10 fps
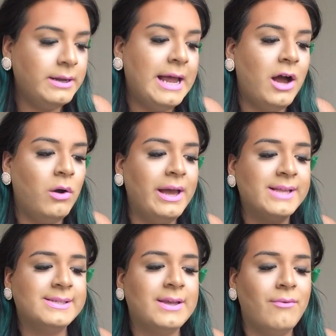Now,
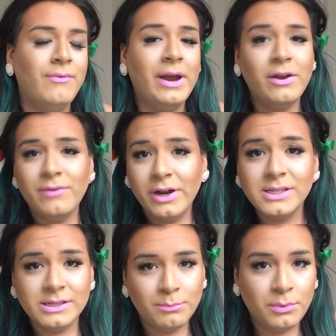it's very, very
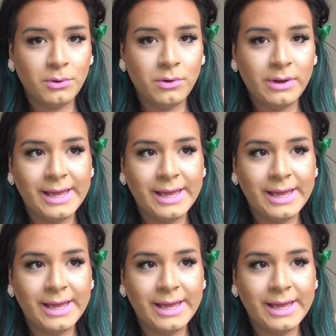simple.